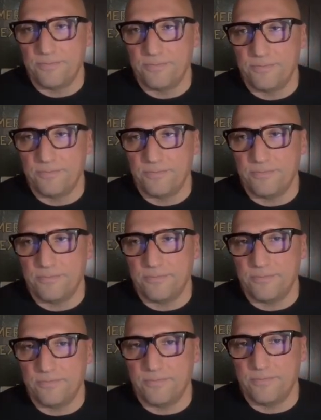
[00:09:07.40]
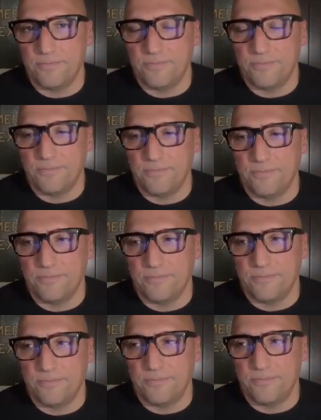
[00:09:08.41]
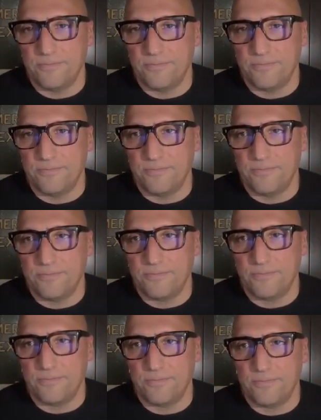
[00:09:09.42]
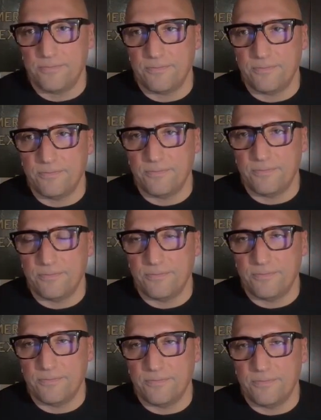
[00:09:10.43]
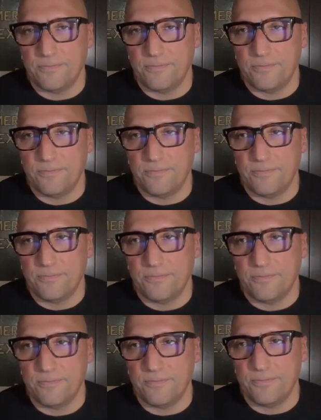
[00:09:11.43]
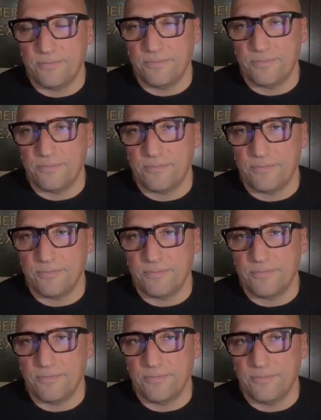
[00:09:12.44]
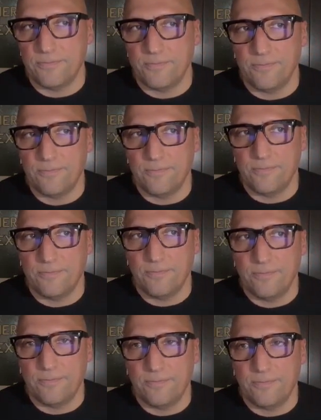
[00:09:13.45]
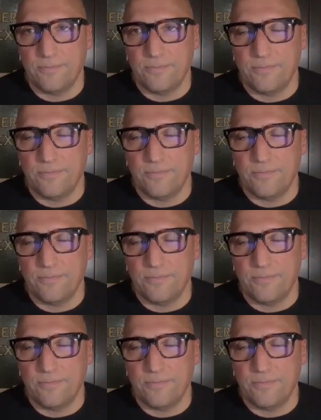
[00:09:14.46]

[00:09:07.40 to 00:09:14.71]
(silent)